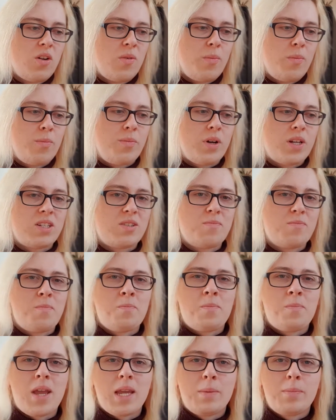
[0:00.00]
but
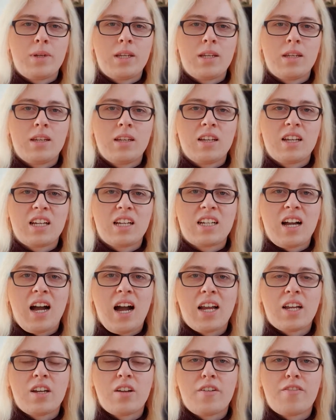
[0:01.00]
maybe
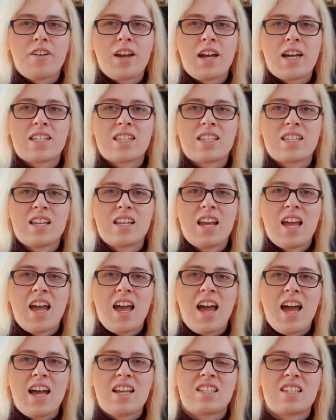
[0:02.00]
kind of as
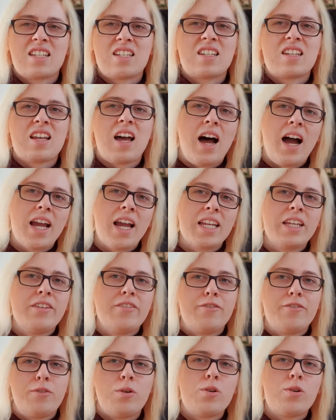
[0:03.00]
a tiny
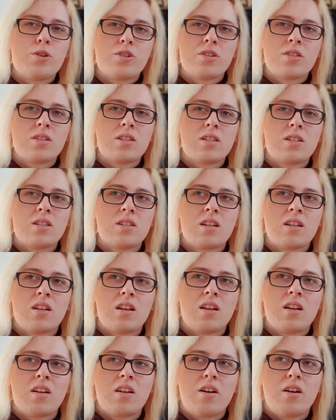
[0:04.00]
version
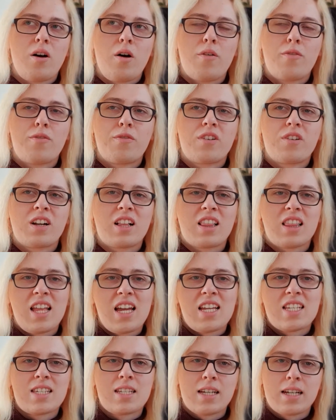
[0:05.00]
of
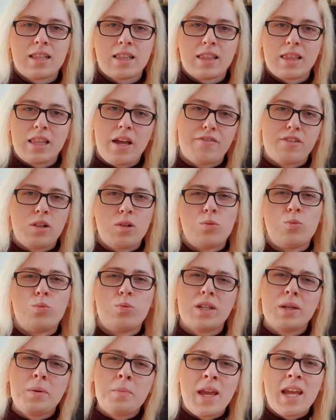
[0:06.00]
classic level
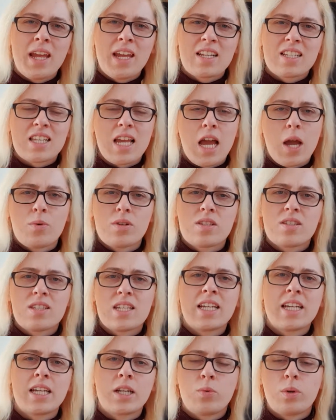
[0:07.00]
remakes. I was
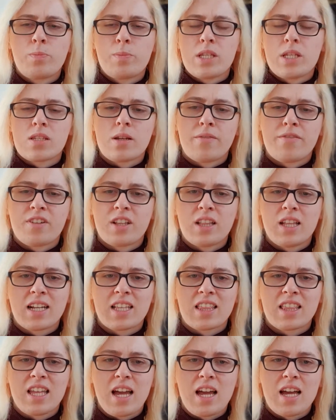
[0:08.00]
thinking it would be something like
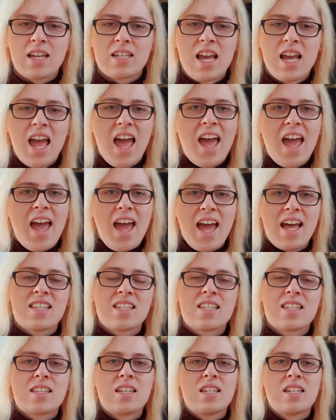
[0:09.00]
that, hence
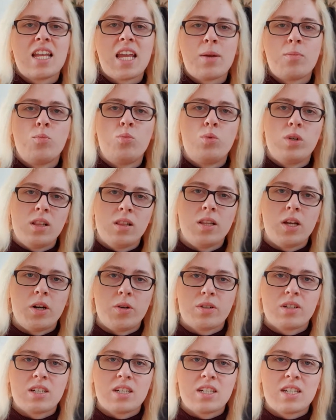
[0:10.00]
the name
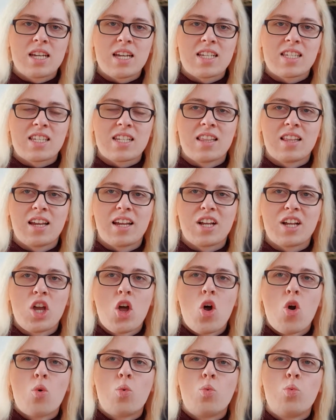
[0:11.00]
Reloaded, as in like
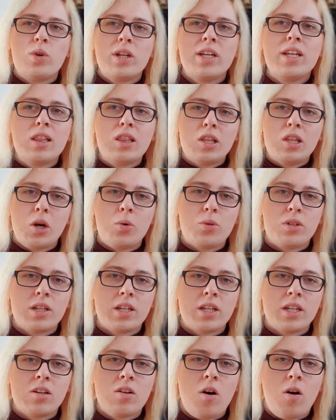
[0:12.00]

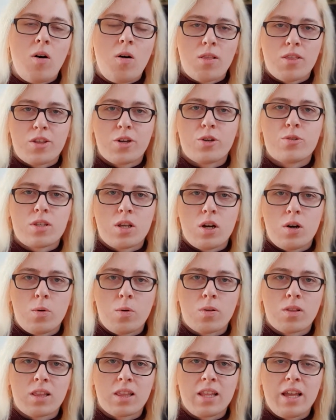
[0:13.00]
reloading all those
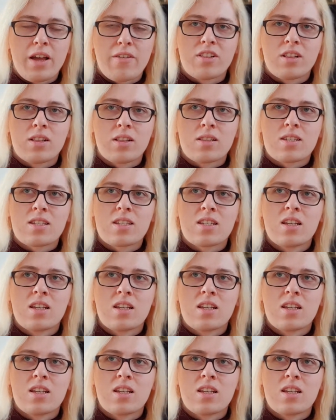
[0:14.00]
old levels.